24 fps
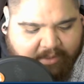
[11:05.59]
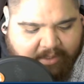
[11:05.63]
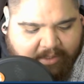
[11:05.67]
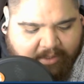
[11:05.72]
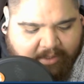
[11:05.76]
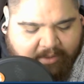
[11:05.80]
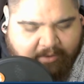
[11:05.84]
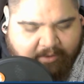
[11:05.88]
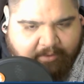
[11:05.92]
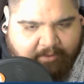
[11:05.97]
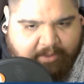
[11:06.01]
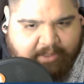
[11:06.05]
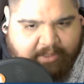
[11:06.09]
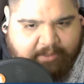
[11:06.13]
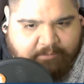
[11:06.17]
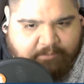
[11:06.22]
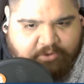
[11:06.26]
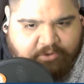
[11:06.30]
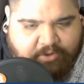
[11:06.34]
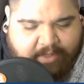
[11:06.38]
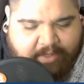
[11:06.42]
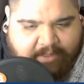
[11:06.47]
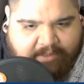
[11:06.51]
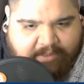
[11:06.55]
And I'm
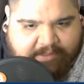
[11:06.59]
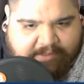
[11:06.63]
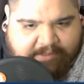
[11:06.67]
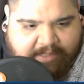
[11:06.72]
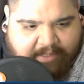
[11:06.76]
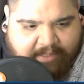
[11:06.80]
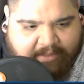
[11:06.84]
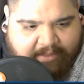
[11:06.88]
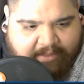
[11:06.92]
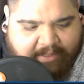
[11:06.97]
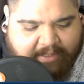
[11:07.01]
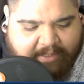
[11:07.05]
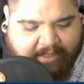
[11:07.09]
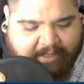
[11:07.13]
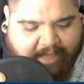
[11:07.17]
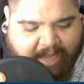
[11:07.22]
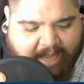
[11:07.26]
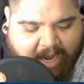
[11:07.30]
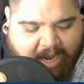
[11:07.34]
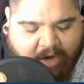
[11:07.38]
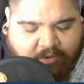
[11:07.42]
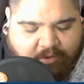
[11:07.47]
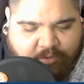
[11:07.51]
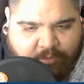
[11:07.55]
trying to say like,
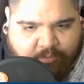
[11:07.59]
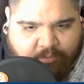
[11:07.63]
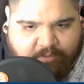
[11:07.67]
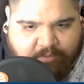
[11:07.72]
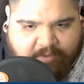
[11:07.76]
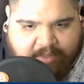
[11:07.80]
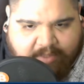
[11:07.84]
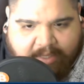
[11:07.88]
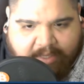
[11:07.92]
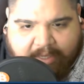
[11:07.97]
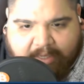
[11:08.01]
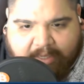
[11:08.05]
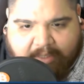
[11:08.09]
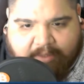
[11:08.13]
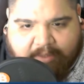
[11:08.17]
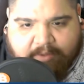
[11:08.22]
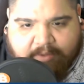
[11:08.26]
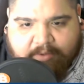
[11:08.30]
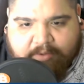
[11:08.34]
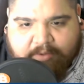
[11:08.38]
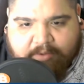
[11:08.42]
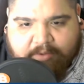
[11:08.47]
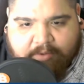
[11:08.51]
how do they